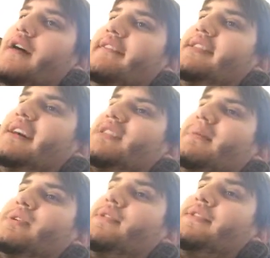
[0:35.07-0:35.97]
I think the last
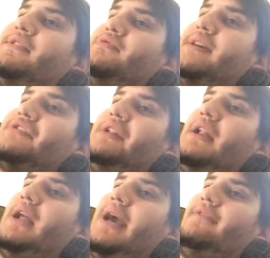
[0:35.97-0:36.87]
time I saw Sheamus was actually the
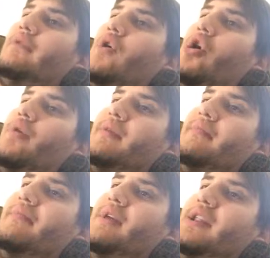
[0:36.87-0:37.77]
Lion for Raw when he
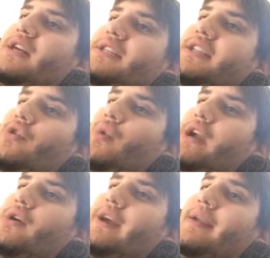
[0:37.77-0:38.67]
when he lost to
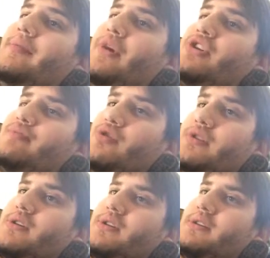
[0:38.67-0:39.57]
Rio. He had a bunch of
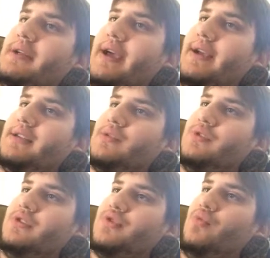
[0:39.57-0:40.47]
bruises on his legs,
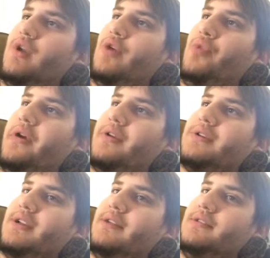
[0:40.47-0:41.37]
which is really weird
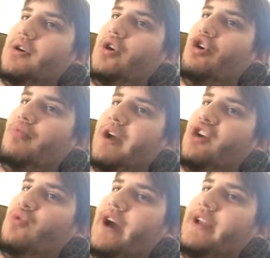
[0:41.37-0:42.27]
seeing he's all
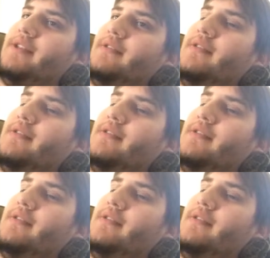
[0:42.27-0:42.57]
pale white.